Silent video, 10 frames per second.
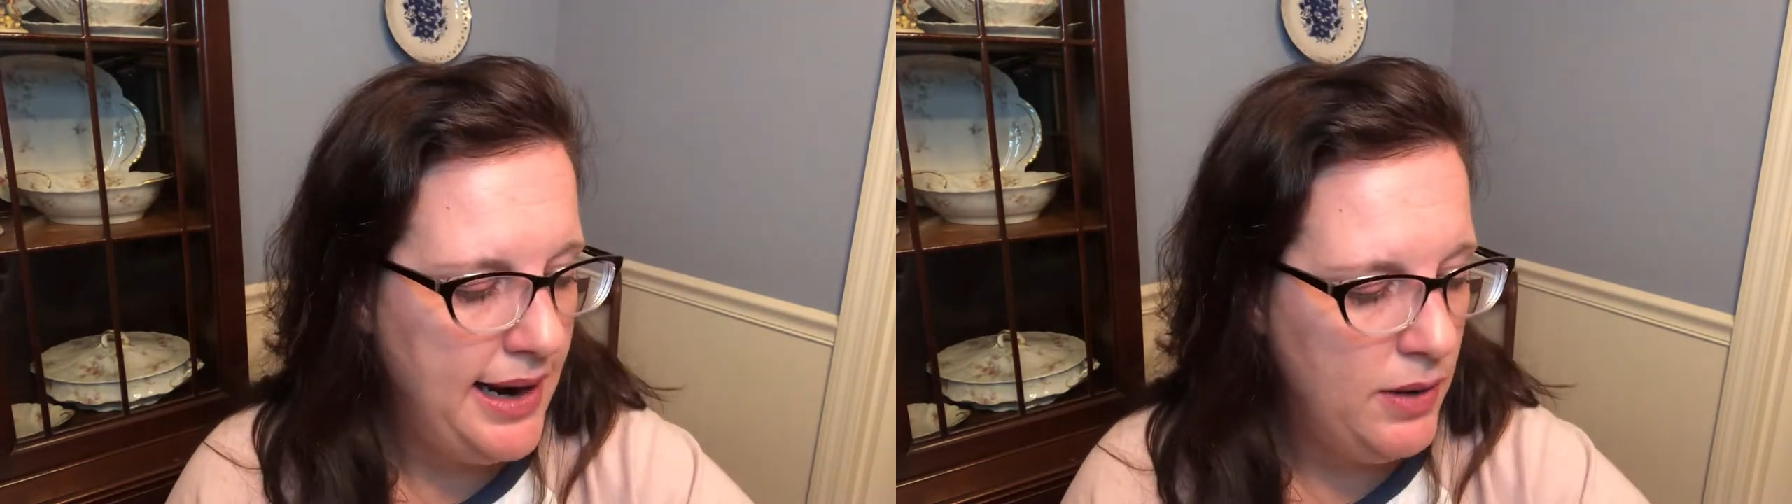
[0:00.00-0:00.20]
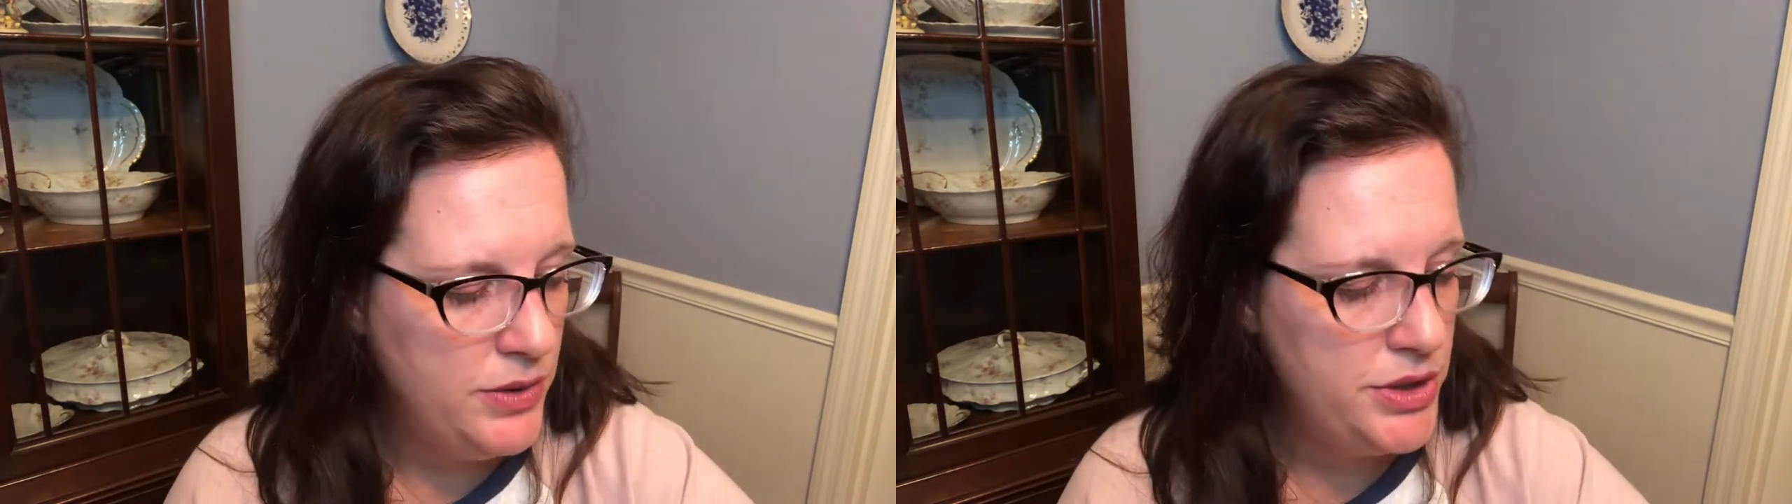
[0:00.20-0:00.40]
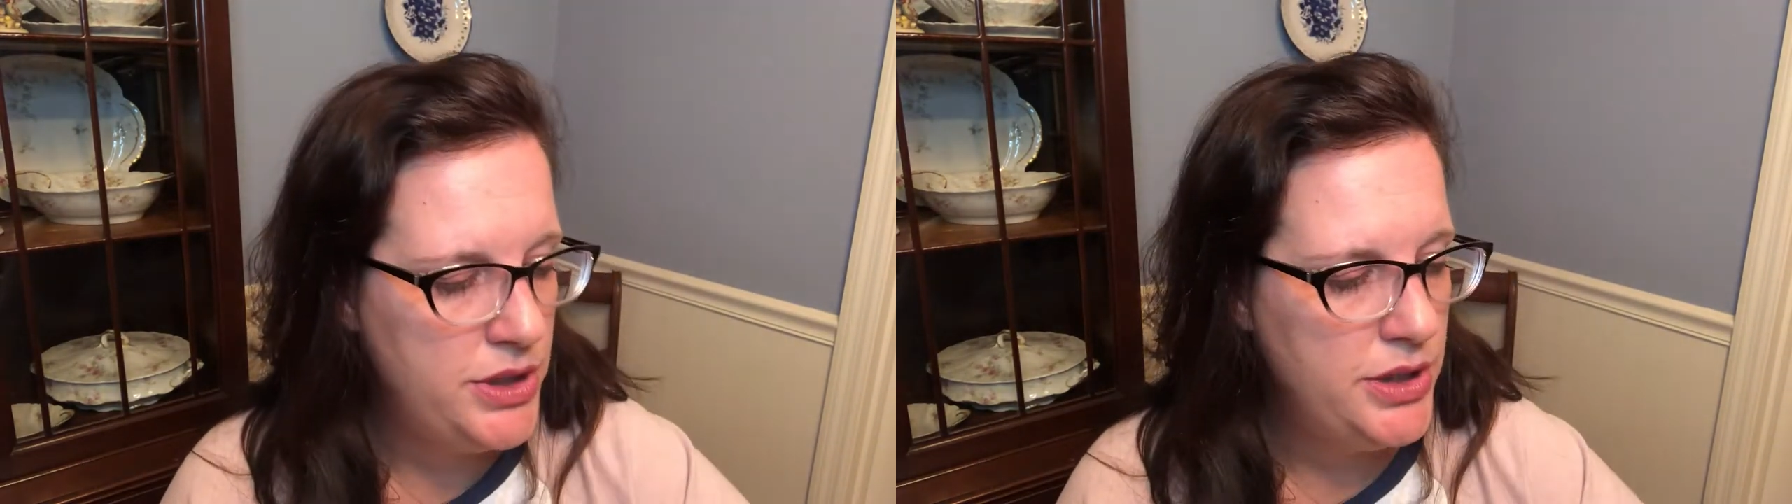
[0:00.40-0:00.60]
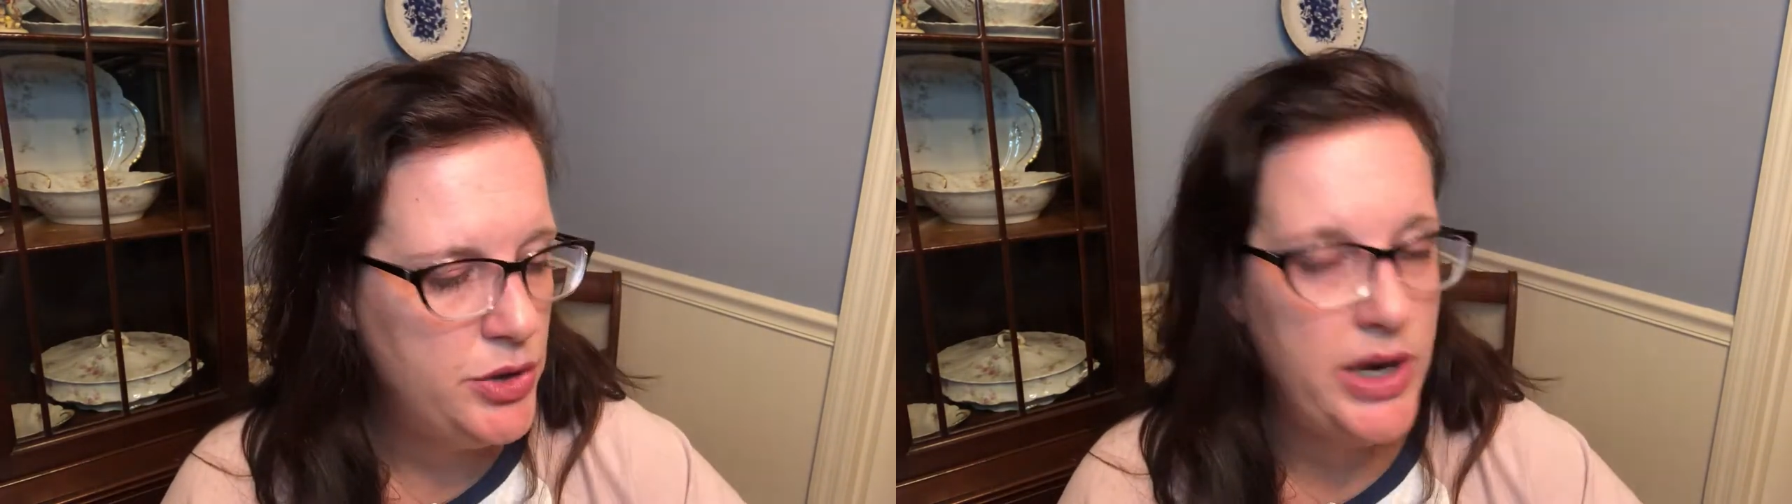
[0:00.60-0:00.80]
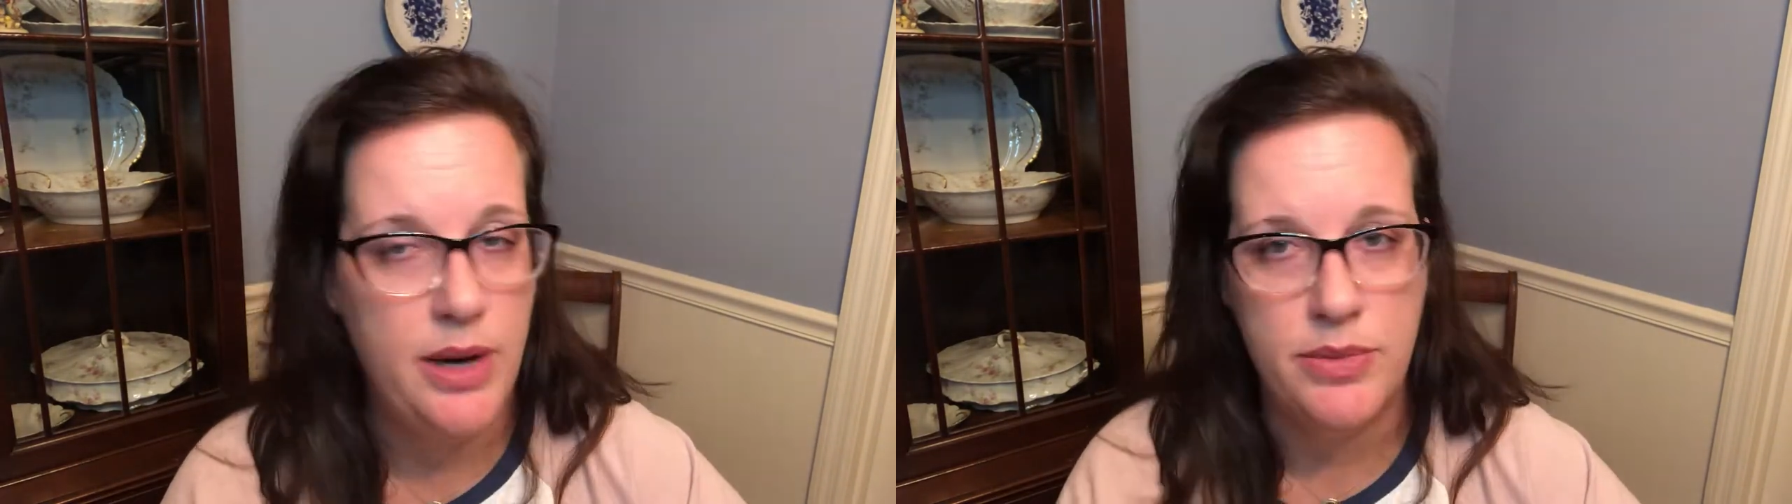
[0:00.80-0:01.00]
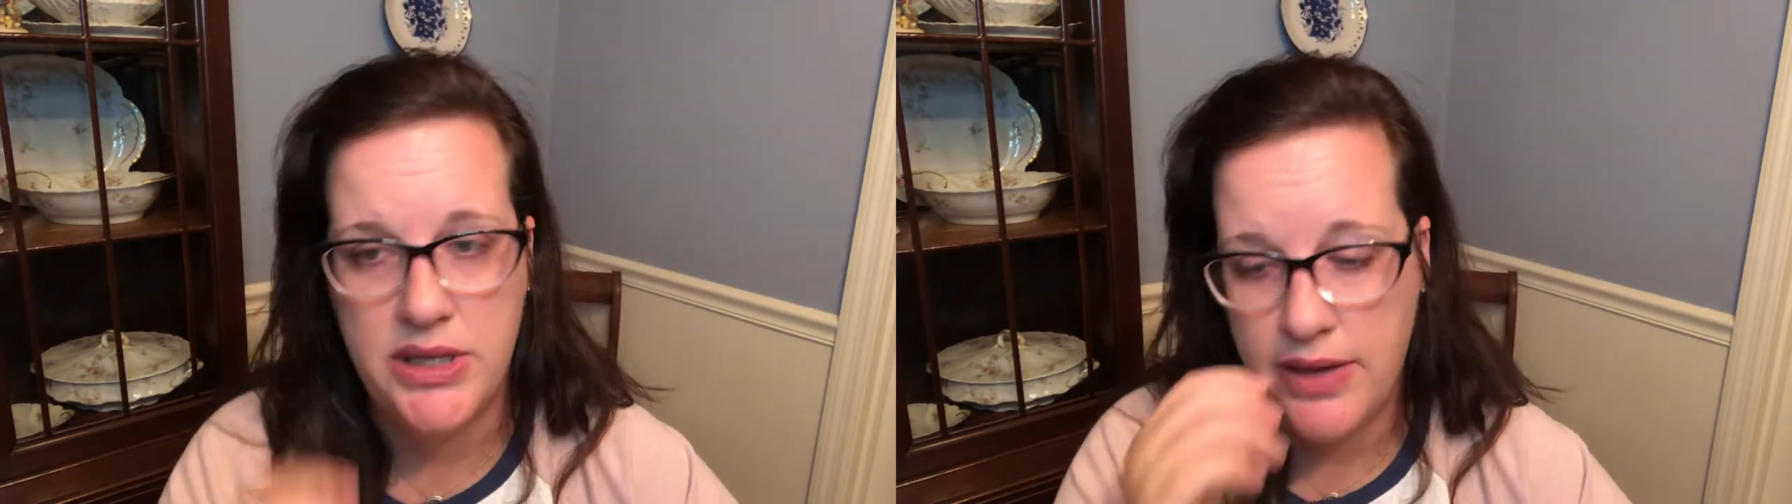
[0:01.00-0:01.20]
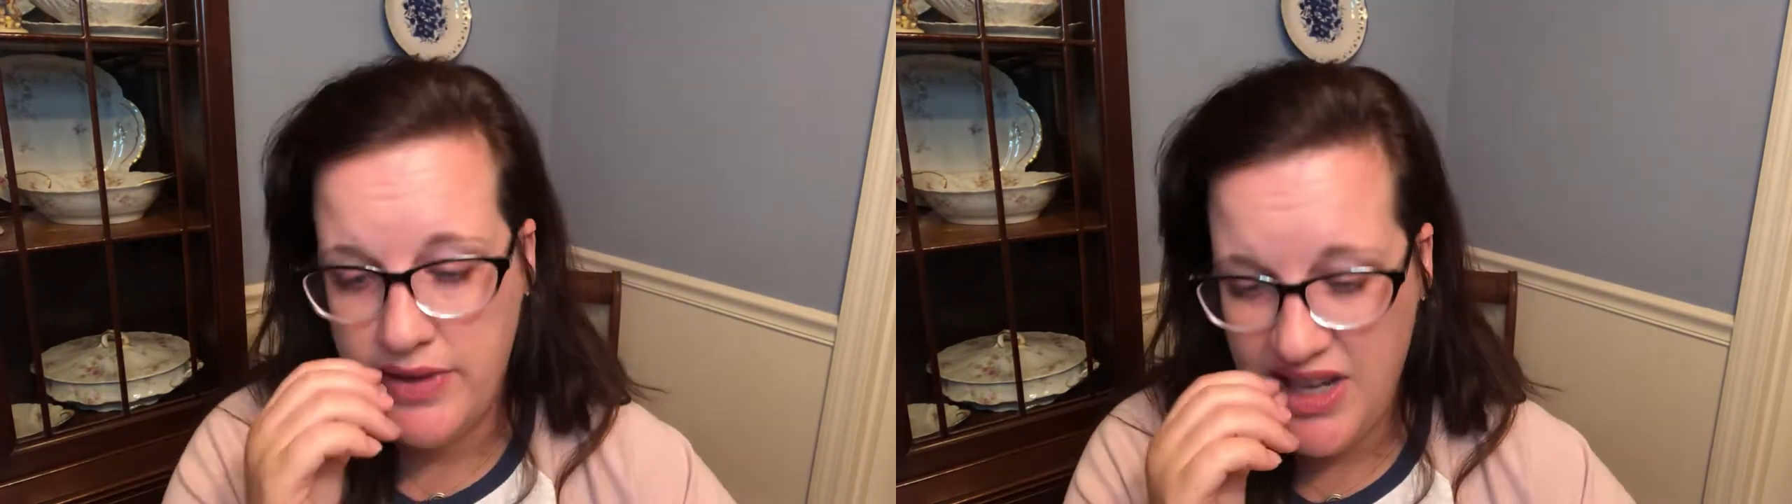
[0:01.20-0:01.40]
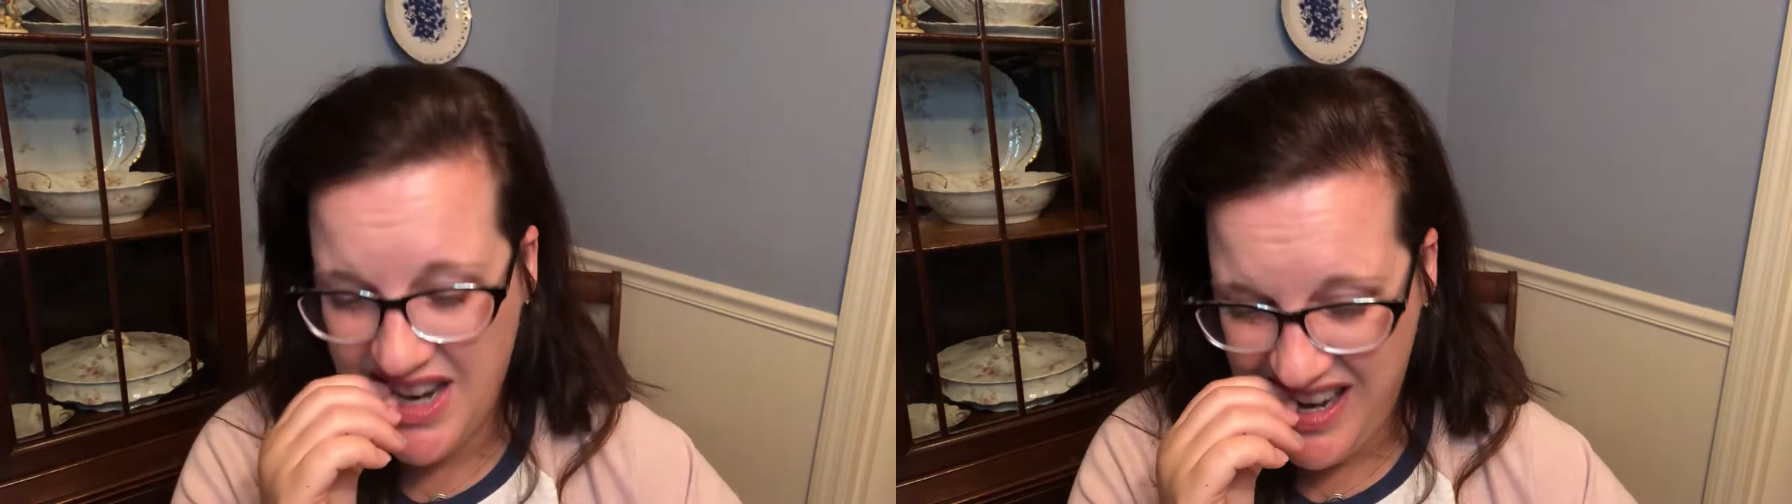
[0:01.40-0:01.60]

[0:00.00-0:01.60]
out tray number seven.